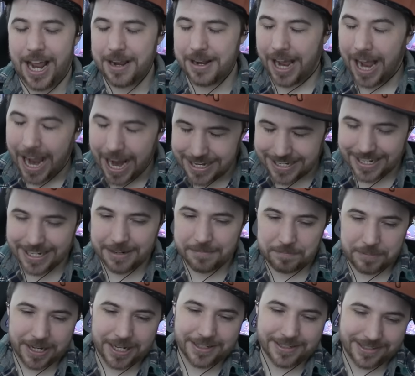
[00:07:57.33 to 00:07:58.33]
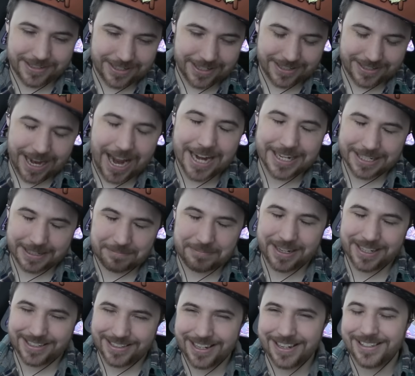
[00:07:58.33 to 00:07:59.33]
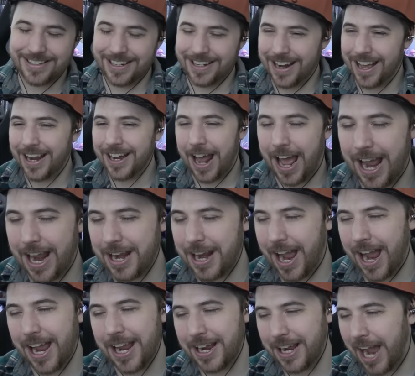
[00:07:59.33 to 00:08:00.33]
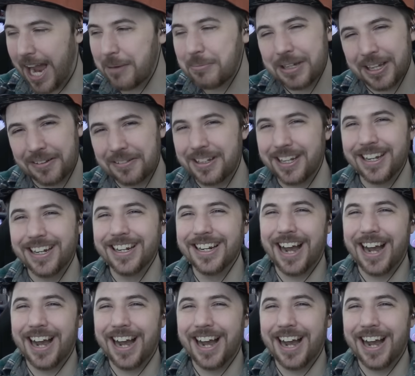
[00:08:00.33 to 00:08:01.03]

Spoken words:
I did pick 69. I'm guilty.